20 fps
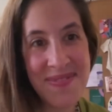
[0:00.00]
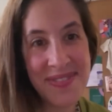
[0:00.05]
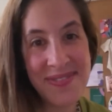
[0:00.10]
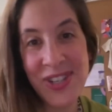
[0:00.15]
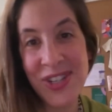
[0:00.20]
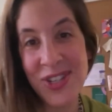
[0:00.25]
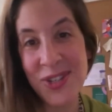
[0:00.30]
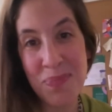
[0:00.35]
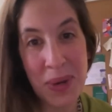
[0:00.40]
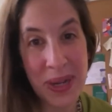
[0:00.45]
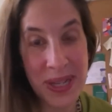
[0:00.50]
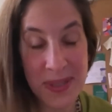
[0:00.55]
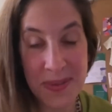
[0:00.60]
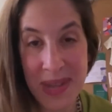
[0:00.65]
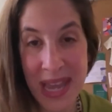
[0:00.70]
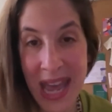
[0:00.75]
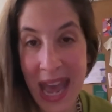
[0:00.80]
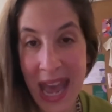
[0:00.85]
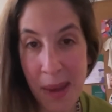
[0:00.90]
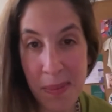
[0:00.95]
just brings
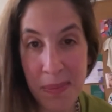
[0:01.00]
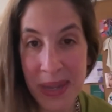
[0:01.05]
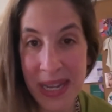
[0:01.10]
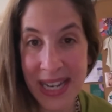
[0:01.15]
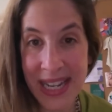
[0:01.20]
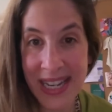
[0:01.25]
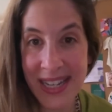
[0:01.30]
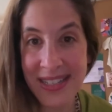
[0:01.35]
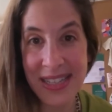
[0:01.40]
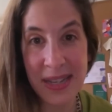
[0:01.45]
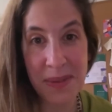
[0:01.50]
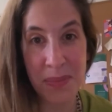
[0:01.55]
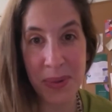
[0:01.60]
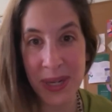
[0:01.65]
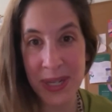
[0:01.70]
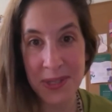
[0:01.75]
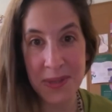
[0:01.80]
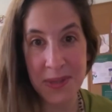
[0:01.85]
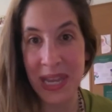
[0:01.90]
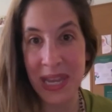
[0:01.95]
me happiness. It
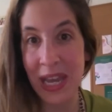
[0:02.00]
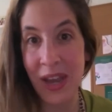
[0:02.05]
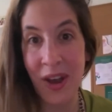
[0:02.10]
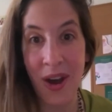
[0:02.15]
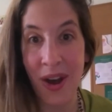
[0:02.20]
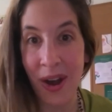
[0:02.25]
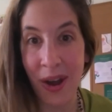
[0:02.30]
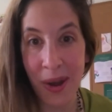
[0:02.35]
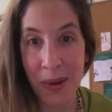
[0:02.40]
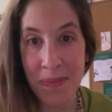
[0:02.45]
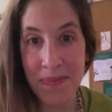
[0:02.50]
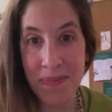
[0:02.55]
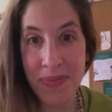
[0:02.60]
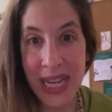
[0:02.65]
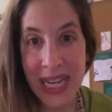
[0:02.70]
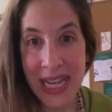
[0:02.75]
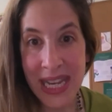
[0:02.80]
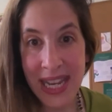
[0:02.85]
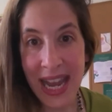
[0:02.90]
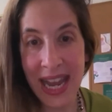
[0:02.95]
brings me calm
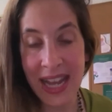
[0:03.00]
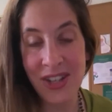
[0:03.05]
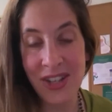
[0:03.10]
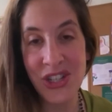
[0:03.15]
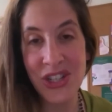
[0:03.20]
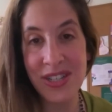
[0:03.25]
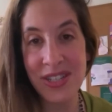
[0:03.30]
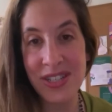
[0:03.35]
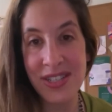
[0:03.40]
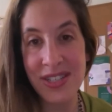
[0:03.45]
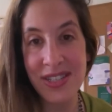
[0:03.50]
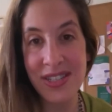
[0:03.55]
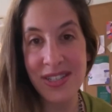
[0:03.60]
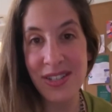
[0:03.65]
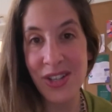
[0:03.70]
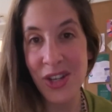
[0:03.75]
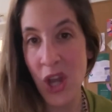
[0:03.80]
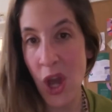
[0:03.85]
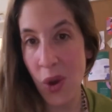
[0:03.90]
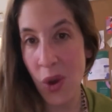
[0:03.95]
and just
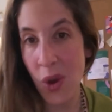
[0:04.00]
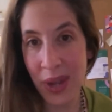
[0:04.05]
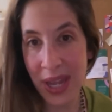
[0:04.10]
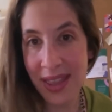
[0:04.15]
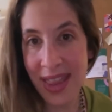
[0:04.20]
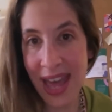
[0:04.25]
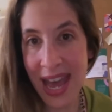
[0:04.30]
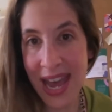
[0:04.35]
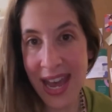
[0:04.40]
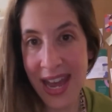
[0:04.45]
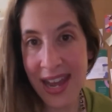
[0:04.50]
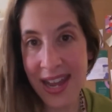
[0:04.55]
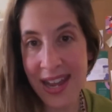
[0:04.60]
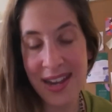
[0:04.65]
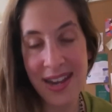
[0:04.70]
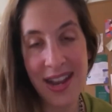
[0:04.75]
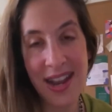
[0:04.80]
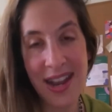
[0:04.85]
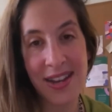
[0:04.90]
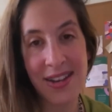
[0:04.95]
knowing
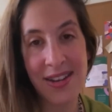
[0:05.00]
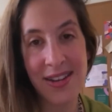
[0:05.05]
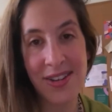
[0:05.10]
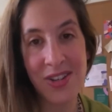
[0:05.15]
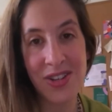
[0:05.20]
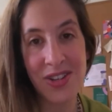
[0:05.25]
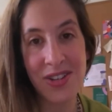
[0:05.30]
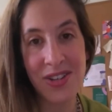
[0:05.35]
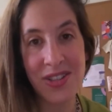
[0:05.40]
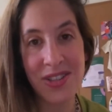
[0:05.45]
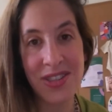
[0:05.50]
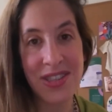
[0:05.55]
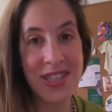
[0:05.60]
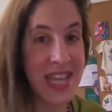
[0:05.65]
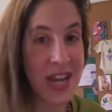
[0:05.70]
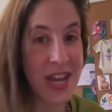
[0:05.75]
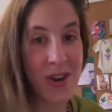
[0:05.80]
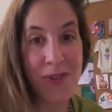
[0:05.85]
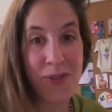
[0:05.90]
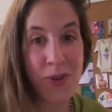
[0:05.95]
that and
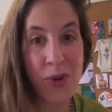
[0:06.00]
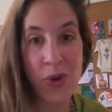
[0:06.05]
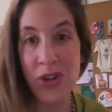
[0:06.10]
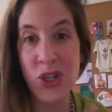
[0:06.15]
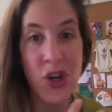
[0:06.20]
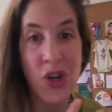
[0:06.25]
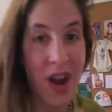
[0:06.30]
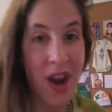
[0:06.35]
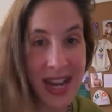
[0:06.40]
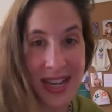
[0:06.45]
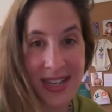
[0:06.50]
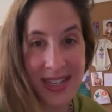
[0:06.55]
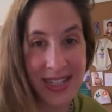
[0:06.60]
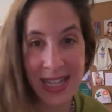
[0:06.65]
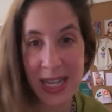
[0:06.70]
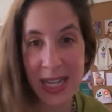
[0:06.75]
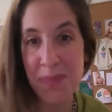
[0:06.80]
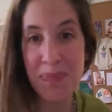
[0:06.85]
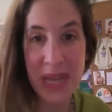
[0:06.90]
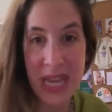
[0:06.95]
therefore trying to
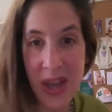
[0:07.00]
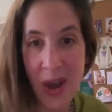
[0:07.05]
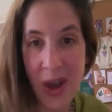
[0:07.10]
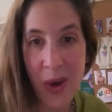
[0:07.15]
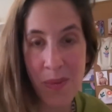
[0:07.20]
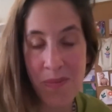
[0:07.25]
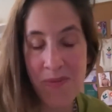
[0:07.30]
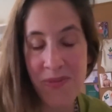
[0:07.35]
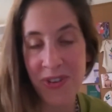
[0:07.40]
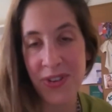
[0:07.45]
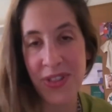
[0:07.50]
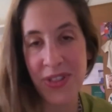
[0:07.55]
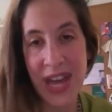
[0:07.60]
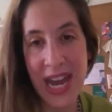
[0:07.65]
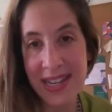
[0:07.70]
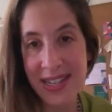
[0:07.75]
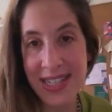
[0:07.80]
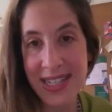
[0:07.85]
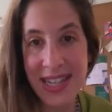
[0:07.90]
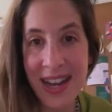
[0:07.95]
like be home for
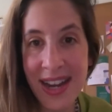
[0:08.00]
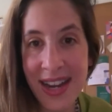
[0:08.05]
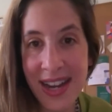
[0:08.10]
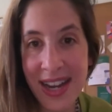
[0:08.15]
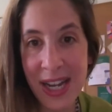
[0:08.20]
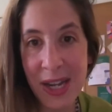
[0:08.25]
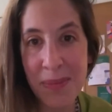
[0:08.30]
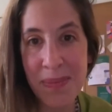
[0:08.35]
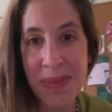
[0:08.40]
that time